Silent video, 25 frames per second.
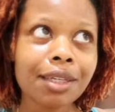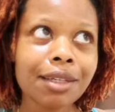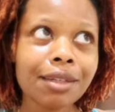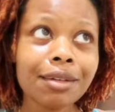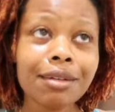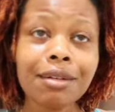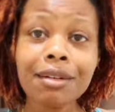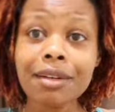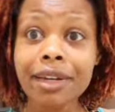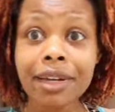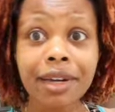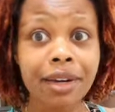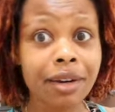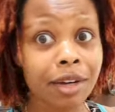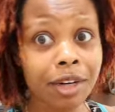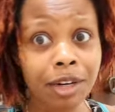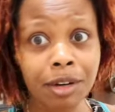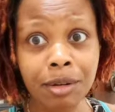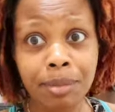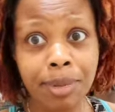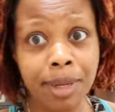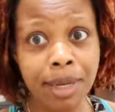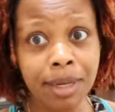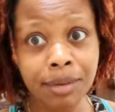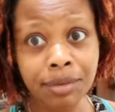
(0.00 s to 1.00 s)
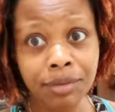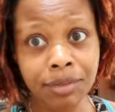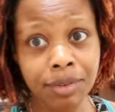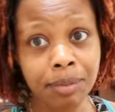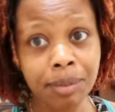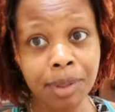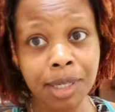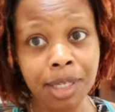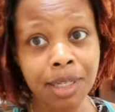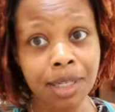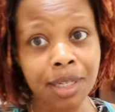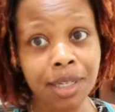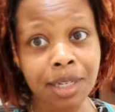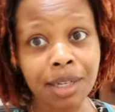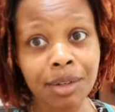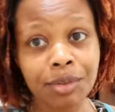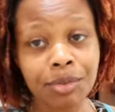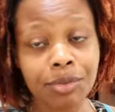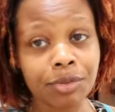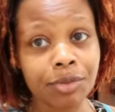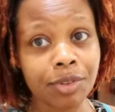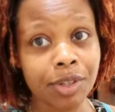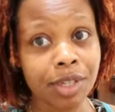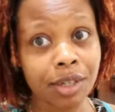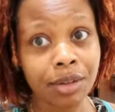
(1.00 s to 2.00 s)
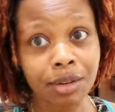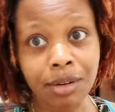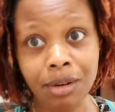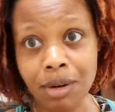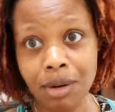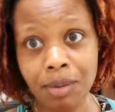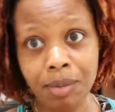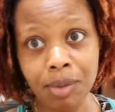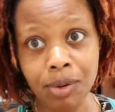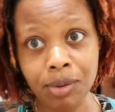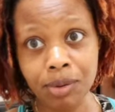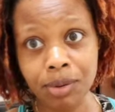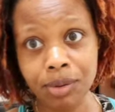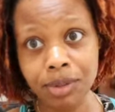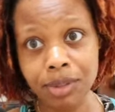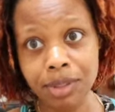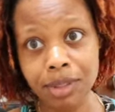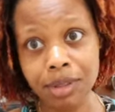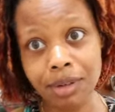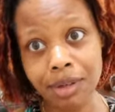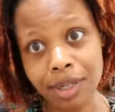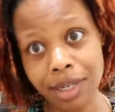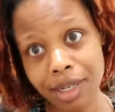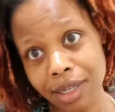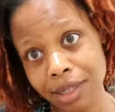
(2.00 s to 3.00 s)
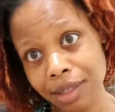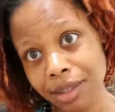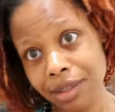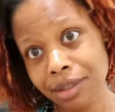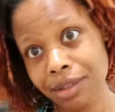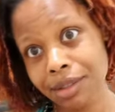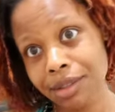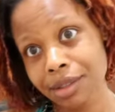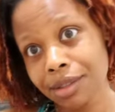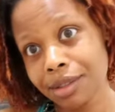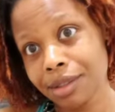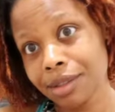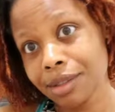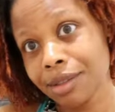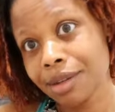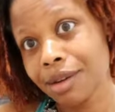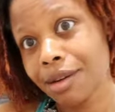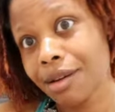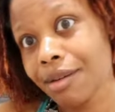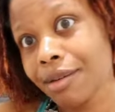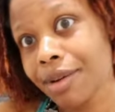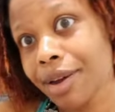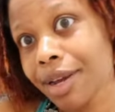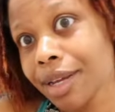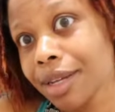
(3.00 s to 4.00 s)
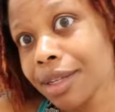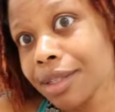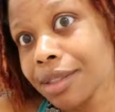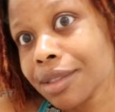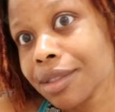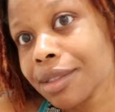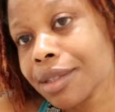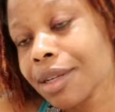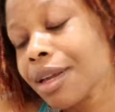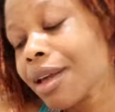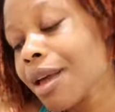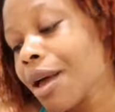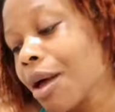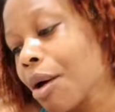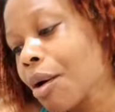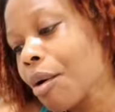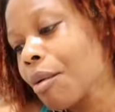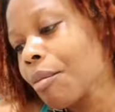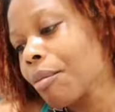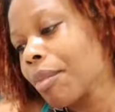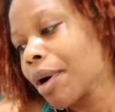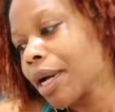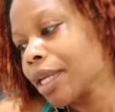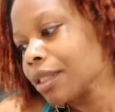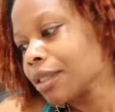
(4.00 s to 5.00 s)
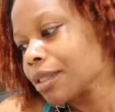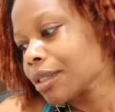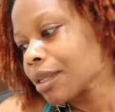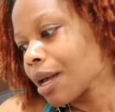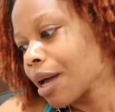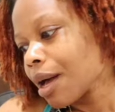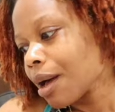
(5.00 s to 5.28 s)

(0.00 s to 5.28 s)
Don't carry no belly for me if it not come out good, okay? All right, but